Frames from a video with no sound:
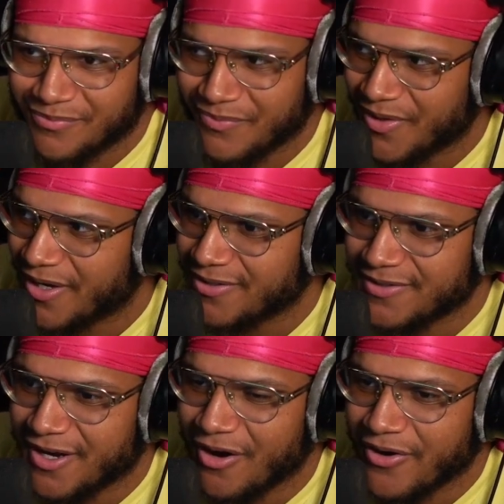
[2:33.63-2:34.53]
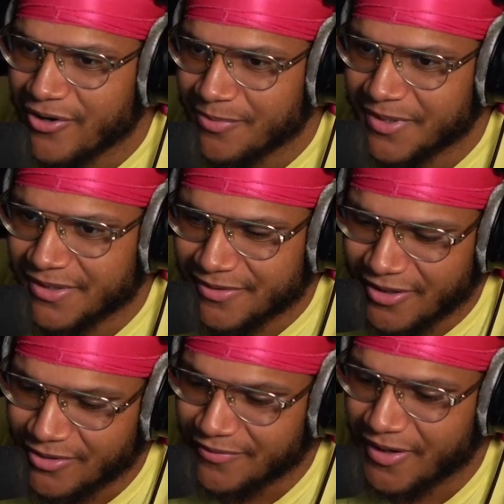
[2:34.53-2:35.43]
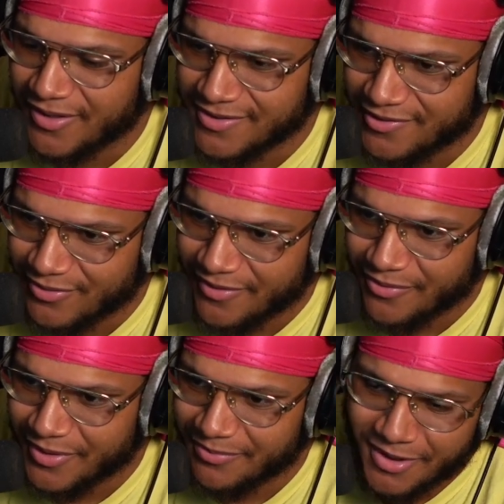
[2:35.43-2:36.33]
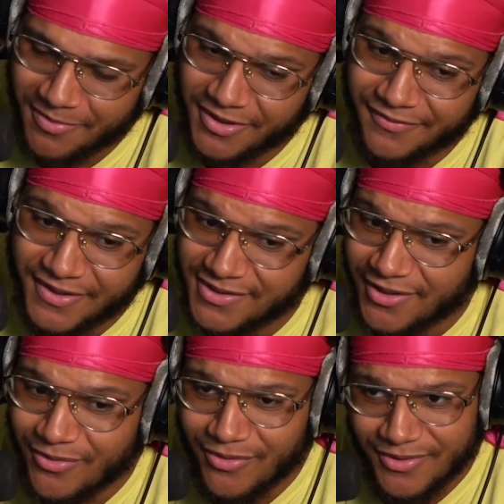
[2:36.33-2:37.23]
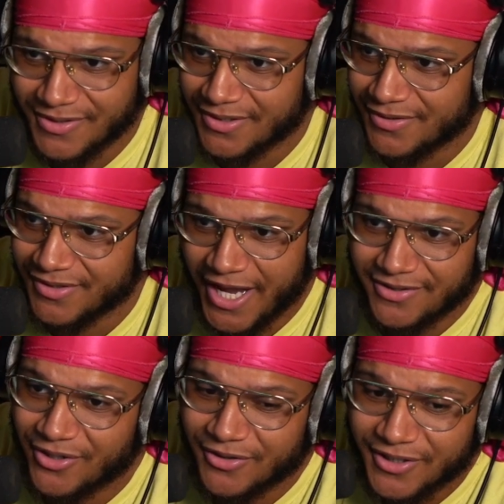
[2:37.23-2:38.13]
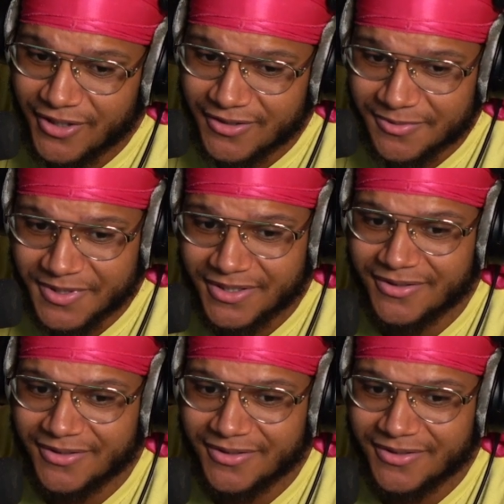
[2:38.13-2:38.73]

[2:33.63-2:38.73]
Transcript: Okay, it's an alright opening. I don't know if I'll listen to it every week. Maybe if I just throw it on and just chat talk to y'all or some shit.